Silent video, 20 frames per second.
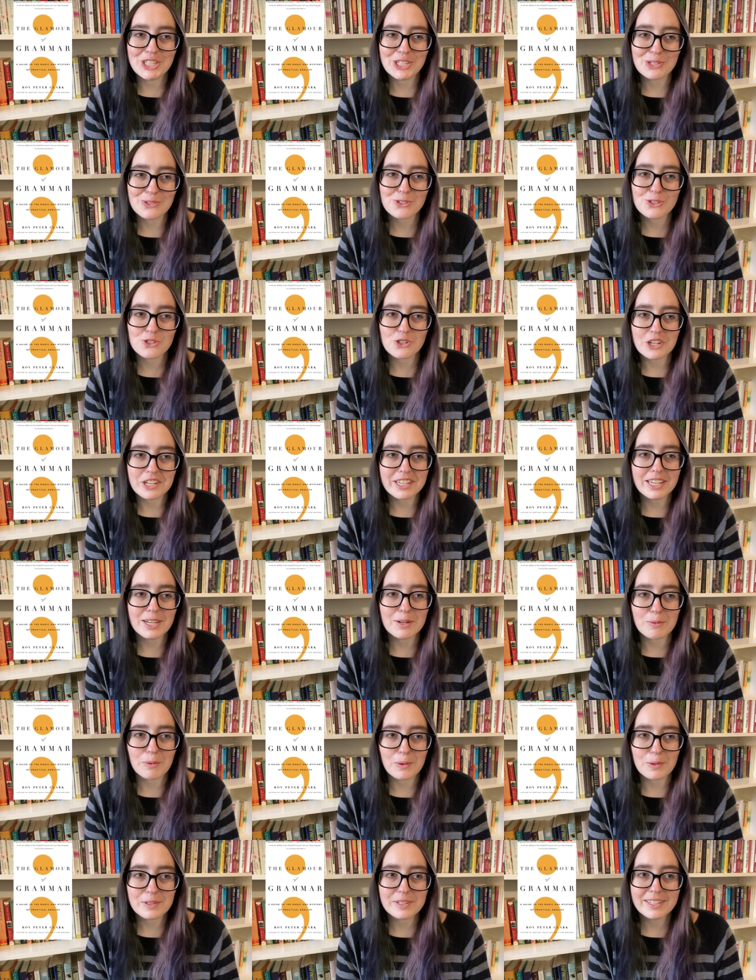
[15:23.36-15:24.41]
used J.K.
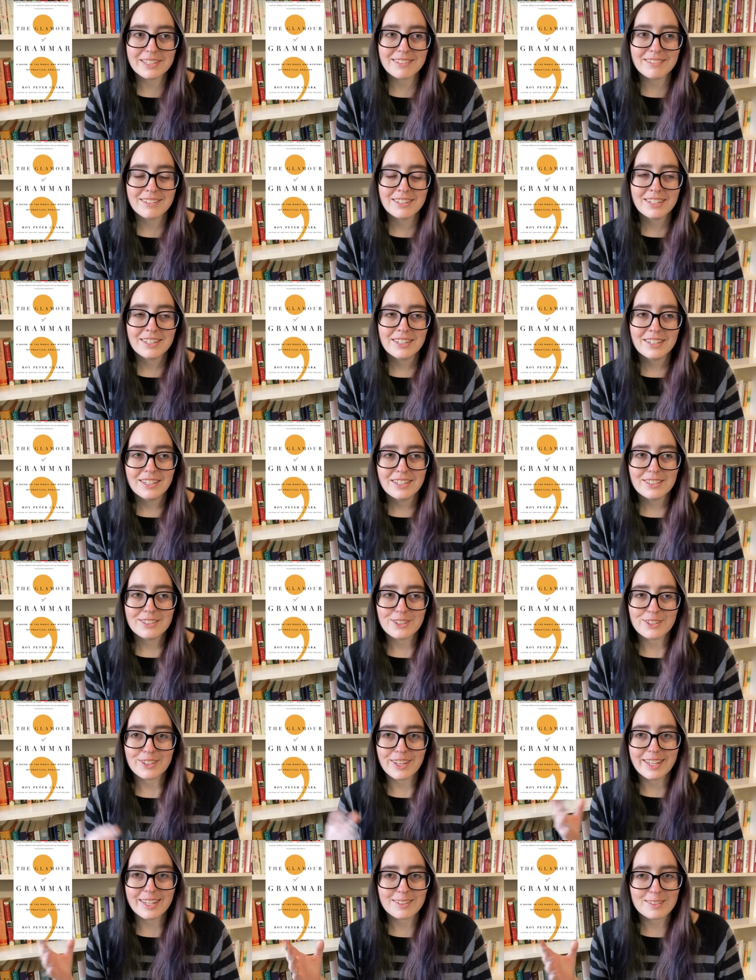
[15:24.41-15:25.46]
Rowling to
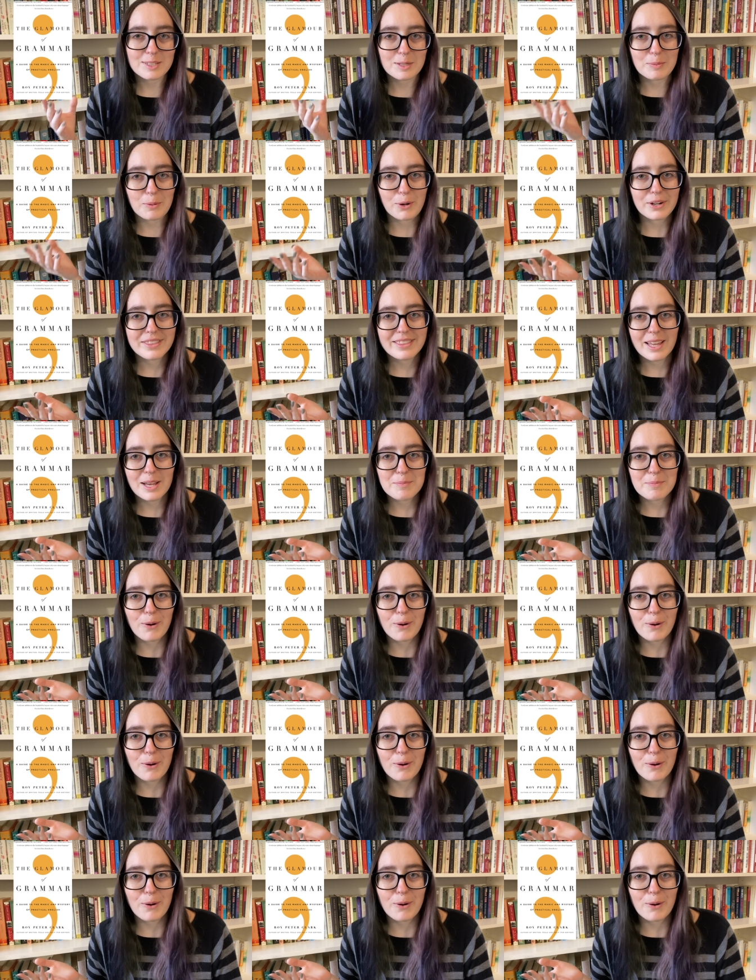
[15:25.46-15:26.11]
like support that